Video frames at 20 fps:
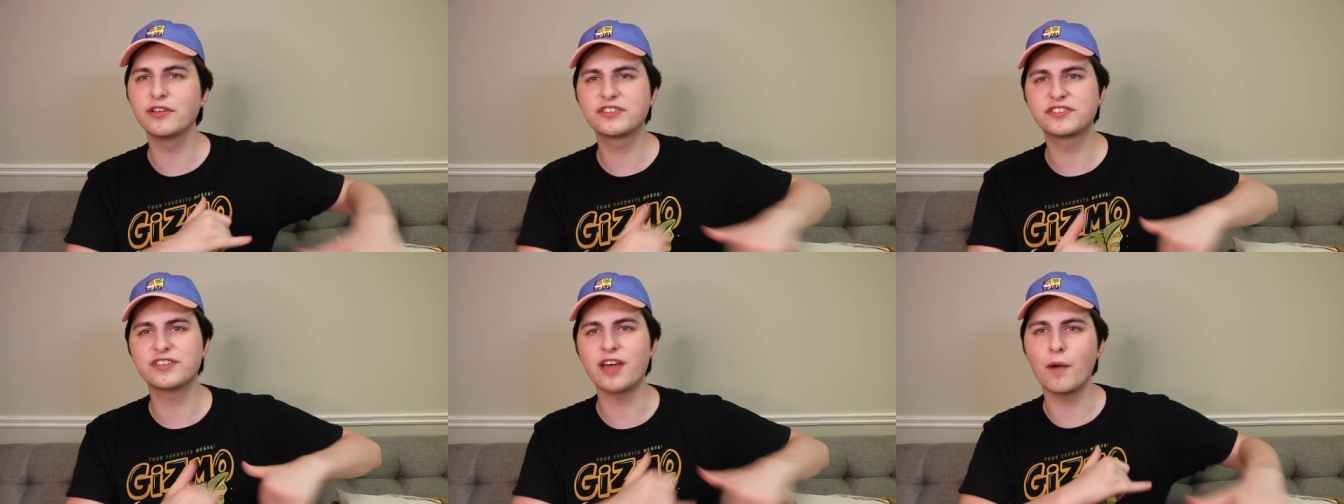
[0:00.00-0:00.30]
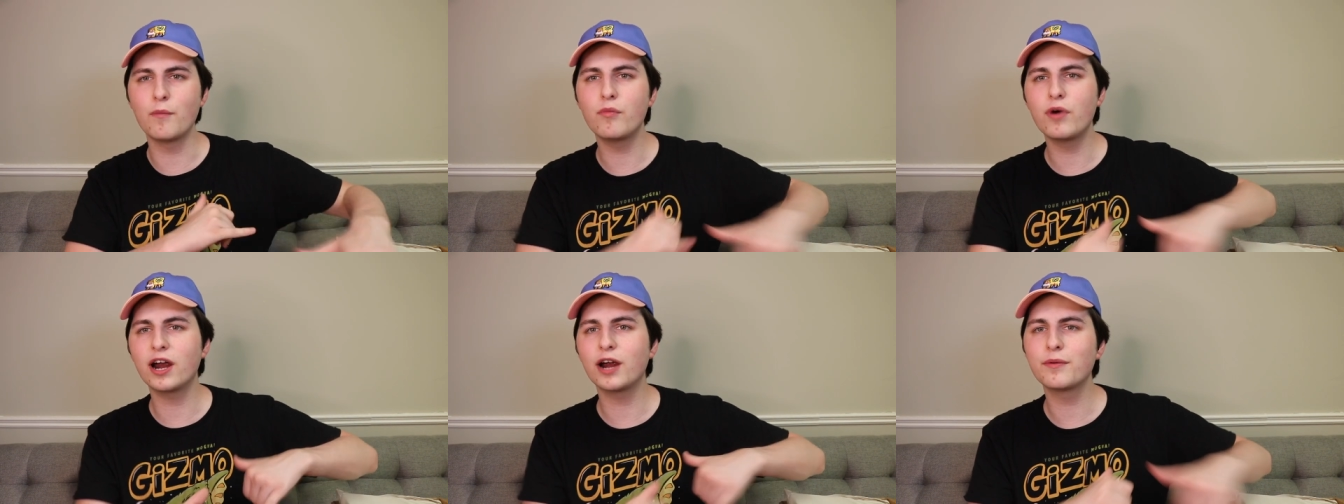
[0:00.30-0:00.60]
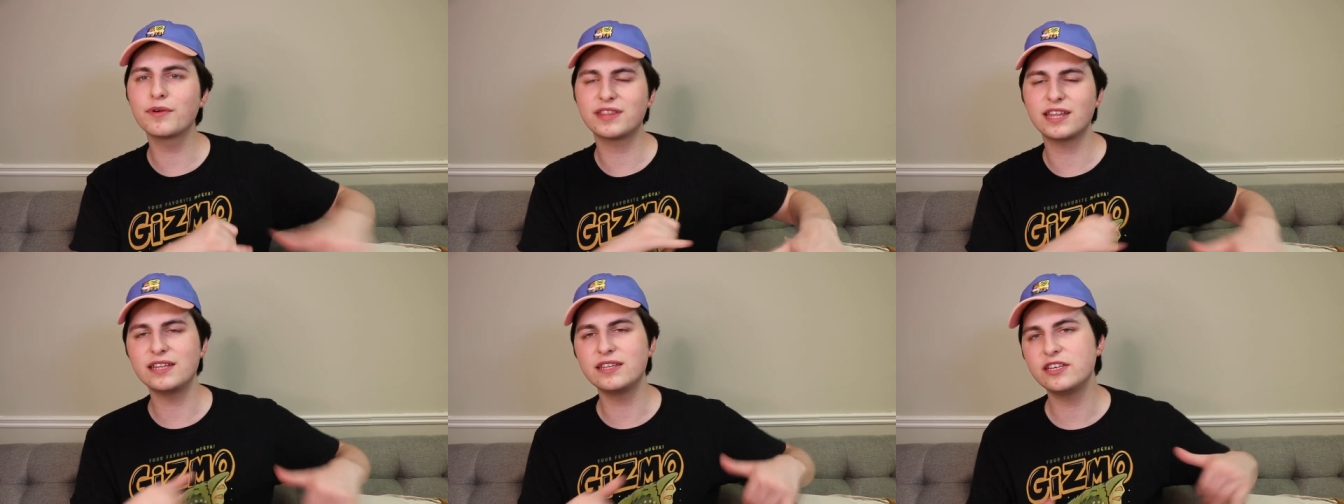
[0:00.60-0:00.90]
somewhere
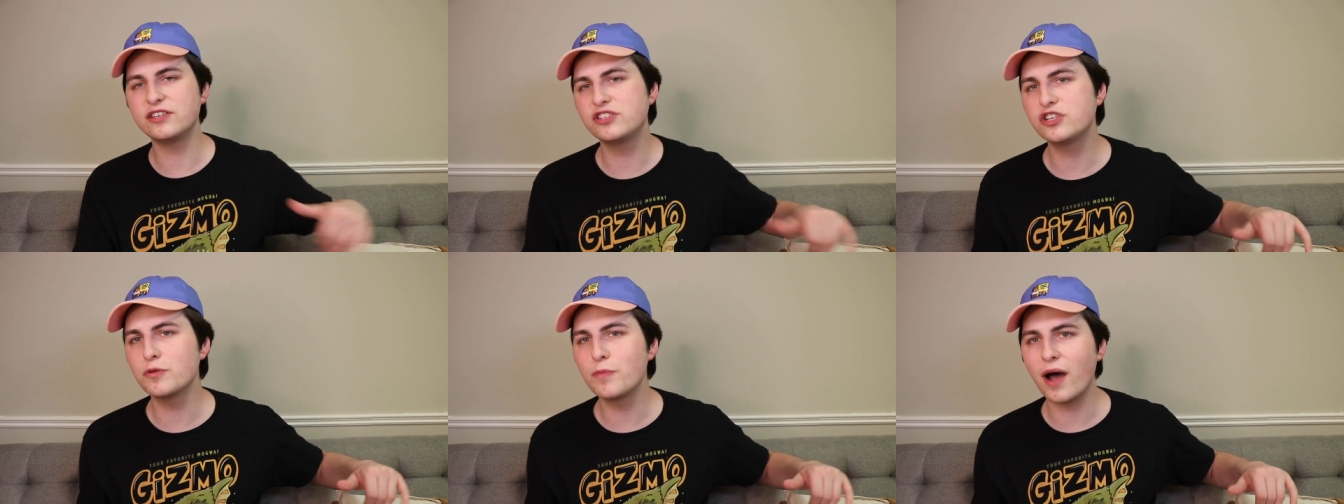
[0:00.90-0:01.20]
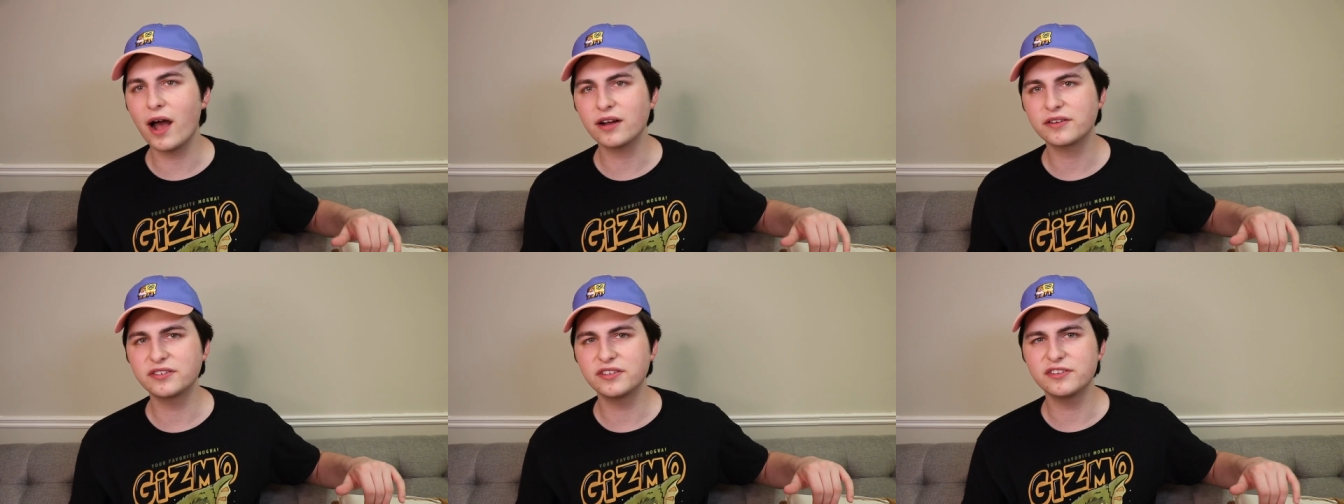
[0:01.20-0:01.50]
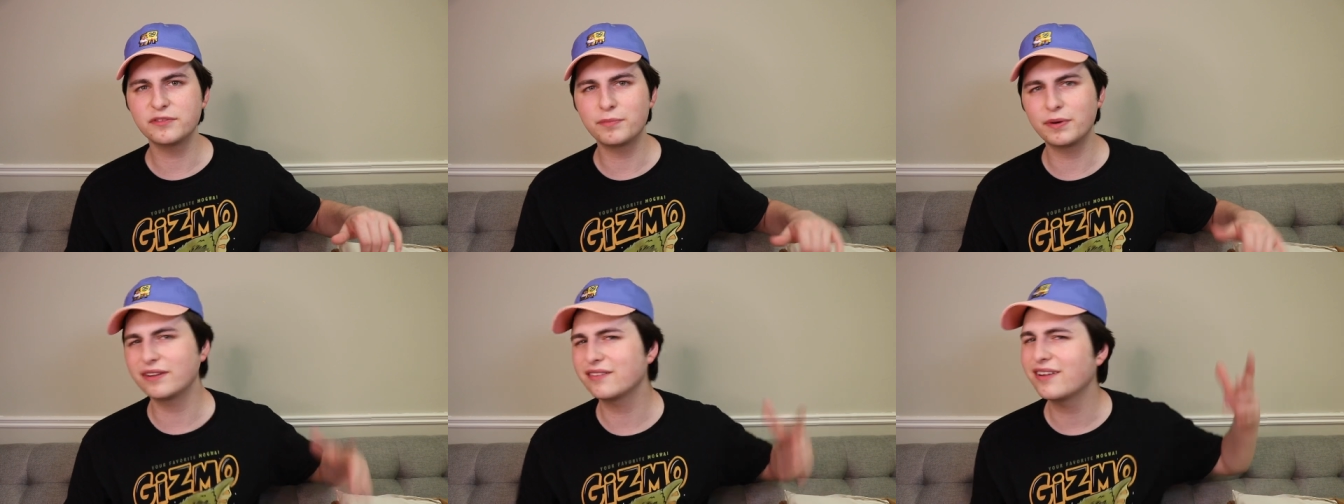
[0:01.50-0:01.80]
within these two
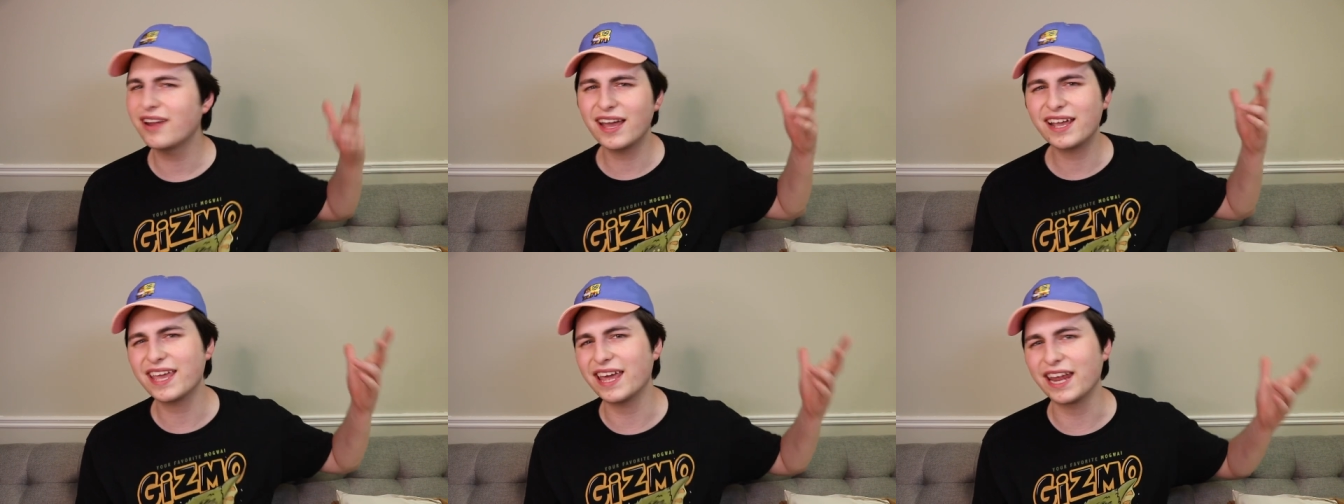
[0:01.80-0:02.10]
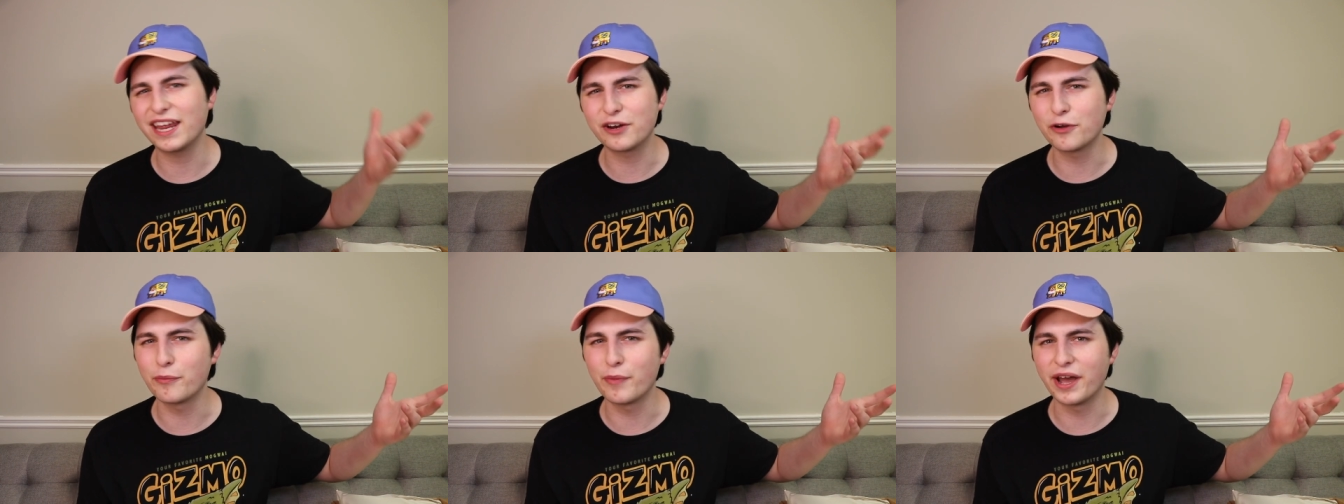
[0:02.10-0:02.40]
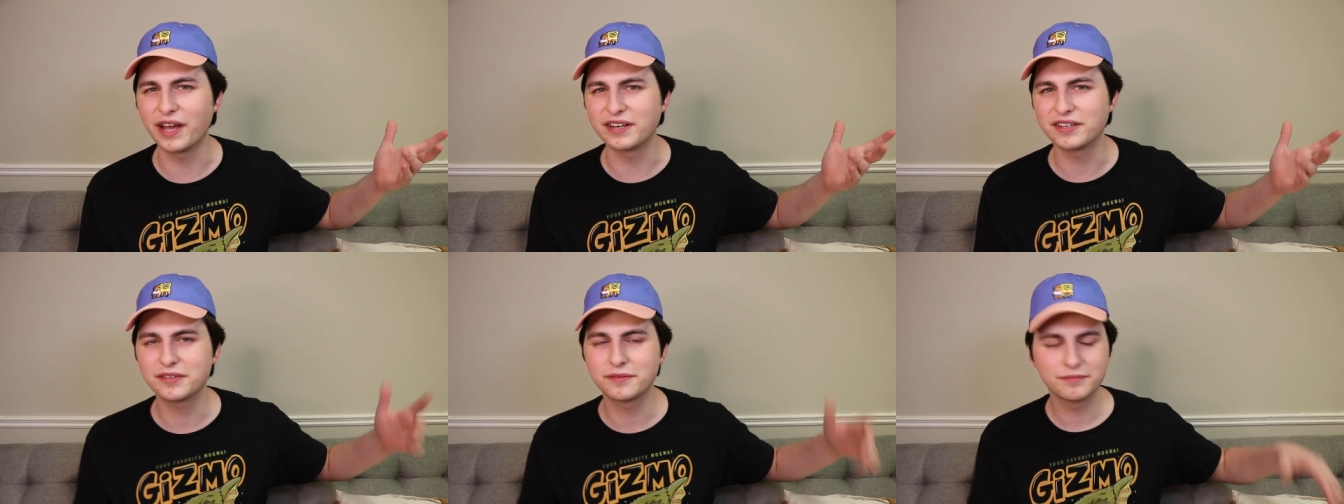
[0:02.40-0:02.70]
boxes, but again, I don't
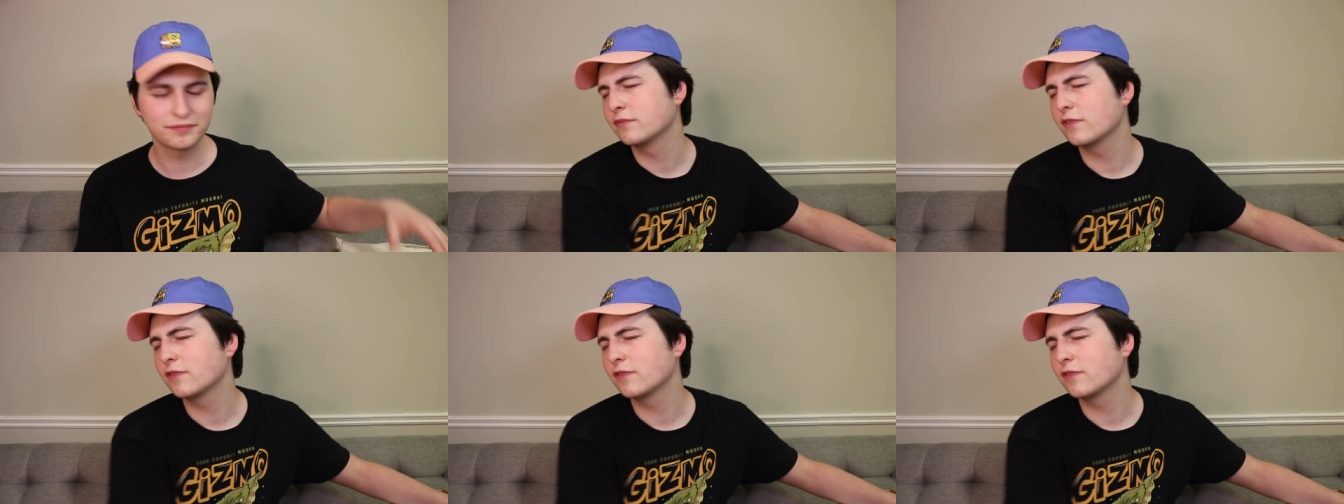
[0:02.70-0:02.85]
mind.